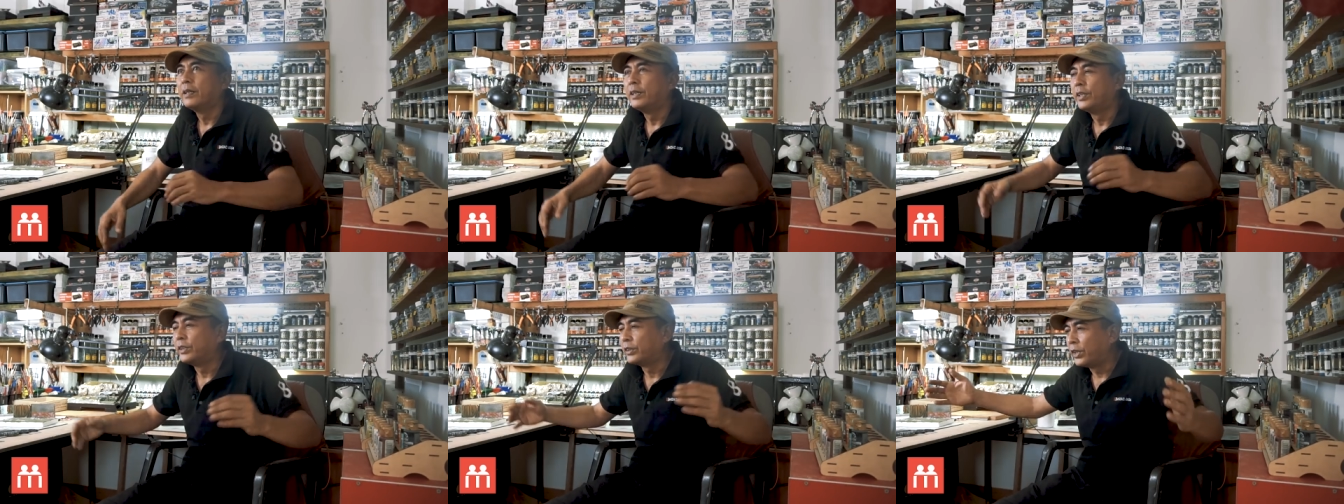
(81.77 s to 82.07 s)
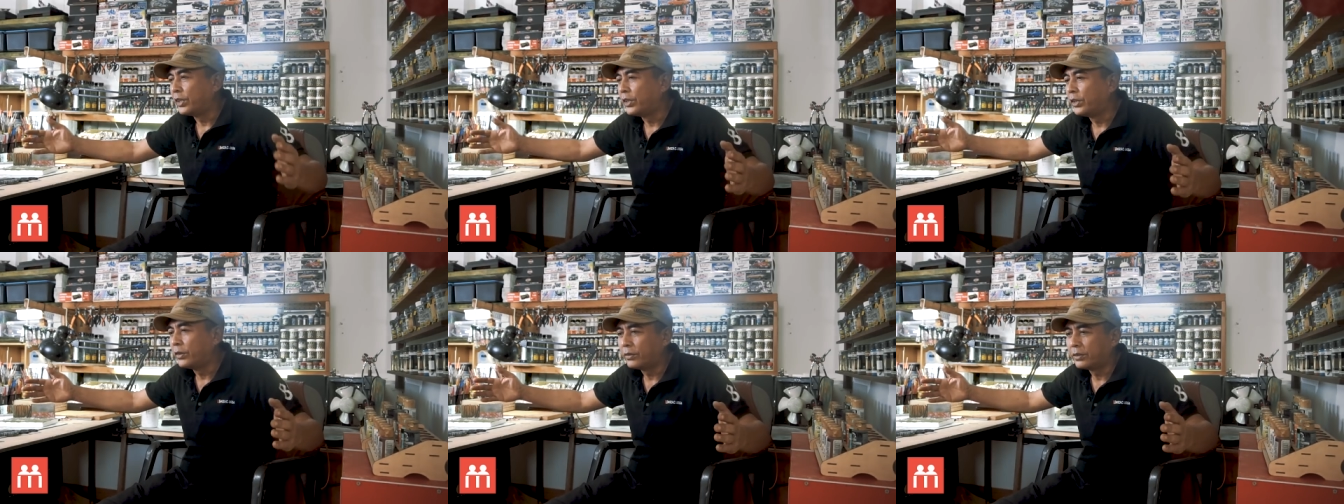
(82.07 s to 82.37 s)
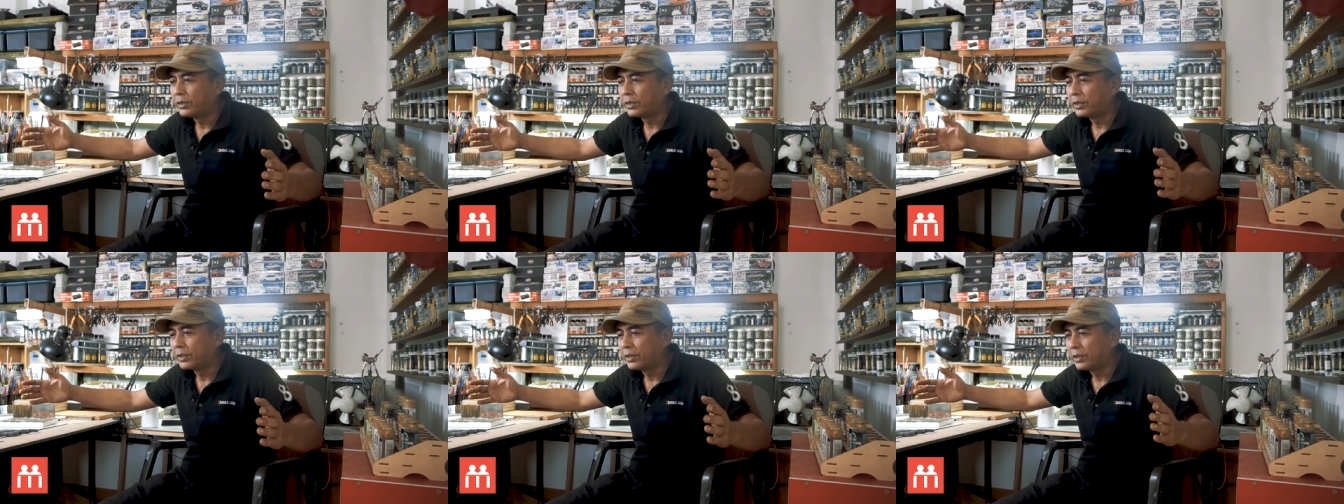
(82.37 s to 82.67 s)
It's a
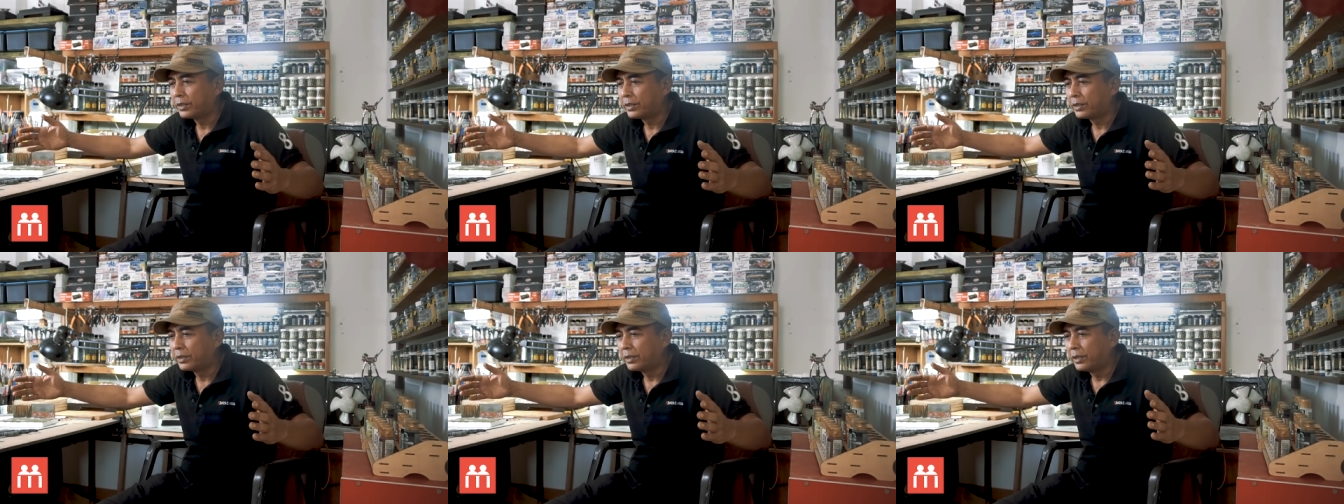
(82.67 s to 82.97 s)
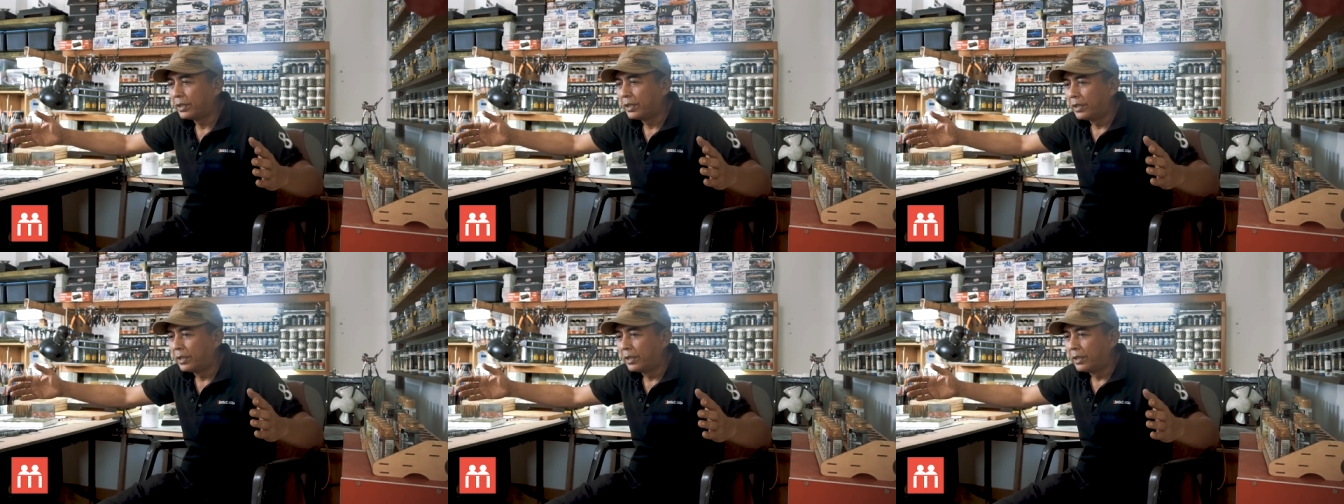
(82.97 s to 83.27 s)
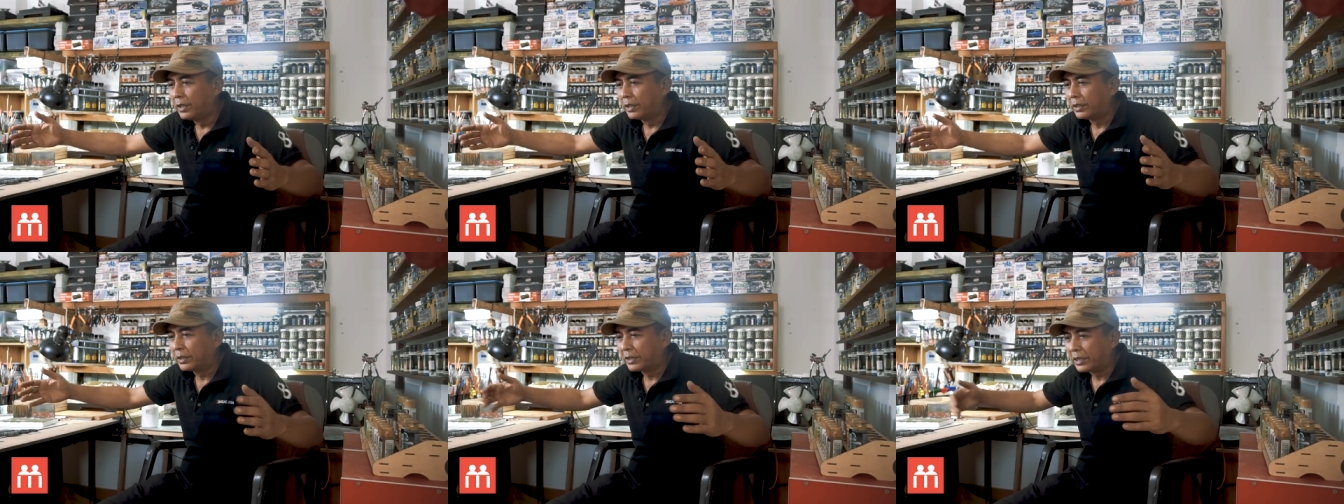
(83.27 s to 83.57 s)
huge
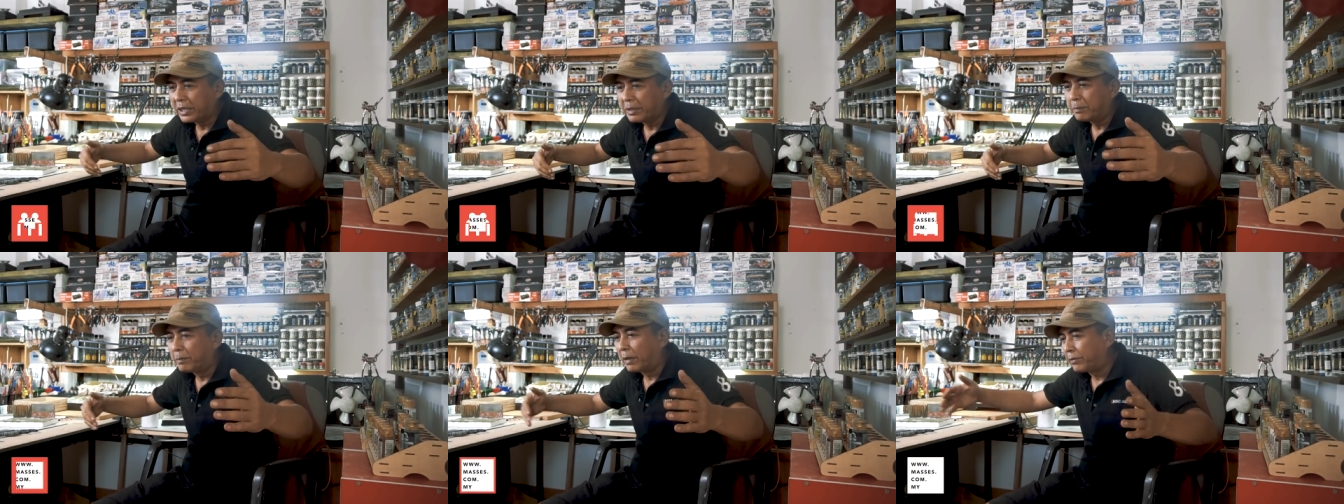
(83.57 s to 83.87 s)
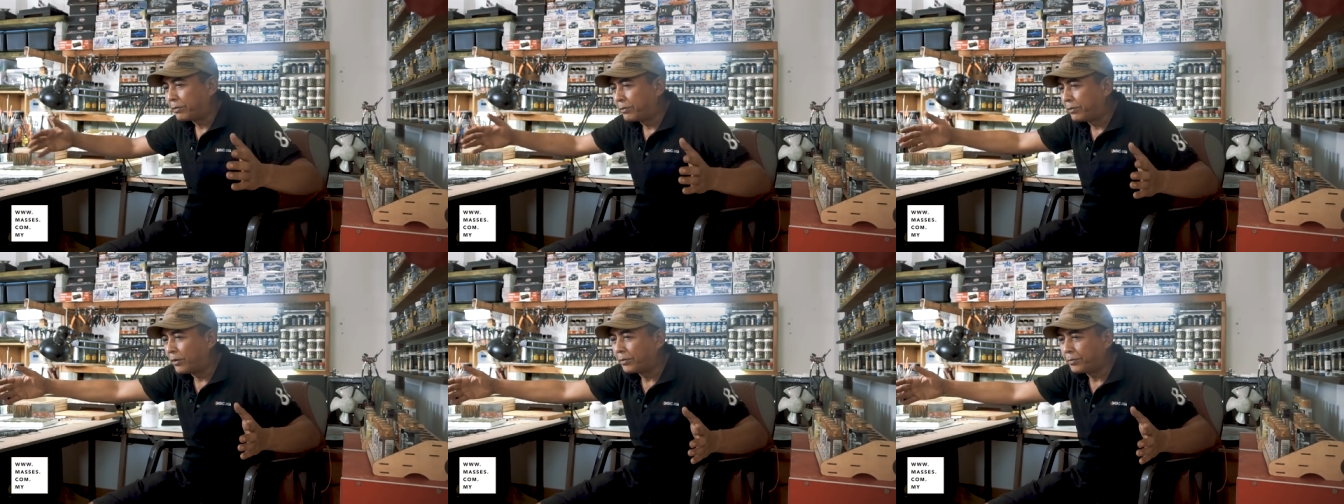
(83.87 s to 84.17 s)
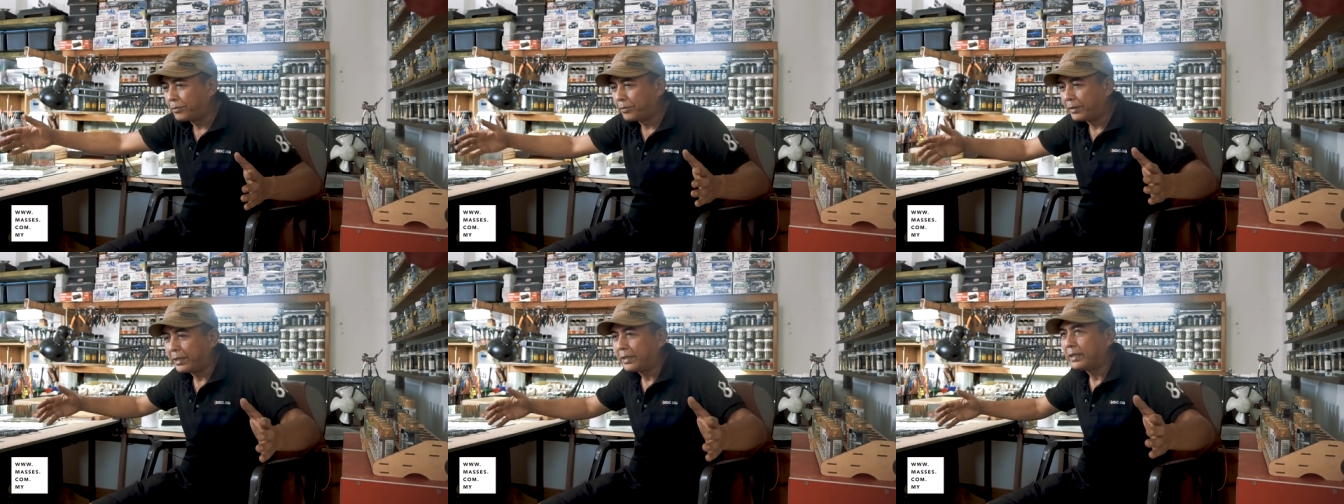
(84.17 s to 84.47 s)
3x4
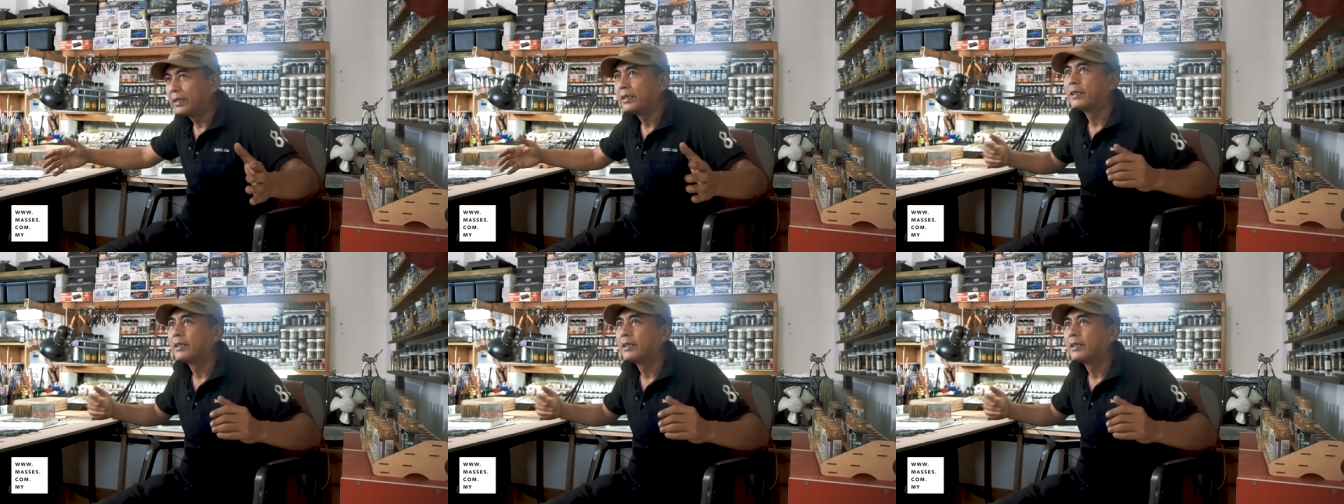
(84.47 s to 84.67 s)
feet